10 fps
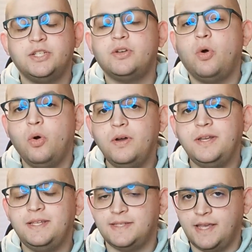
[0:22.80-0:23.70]

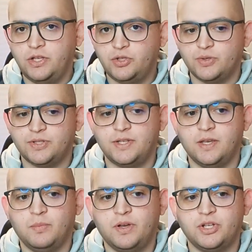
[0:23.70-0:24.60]
Courtney is
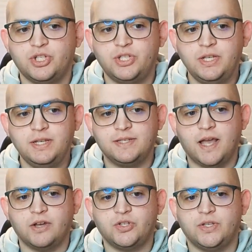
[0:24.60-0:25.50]
interesting because she is
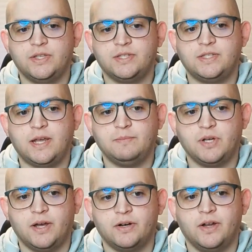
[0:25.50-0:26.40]
actually the
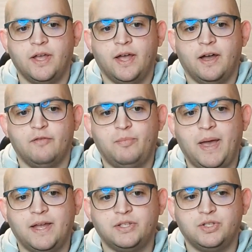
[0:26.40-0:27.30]
stepdaughter of
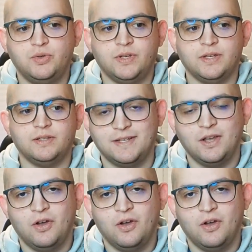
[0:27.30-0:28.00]
Pat Dugan.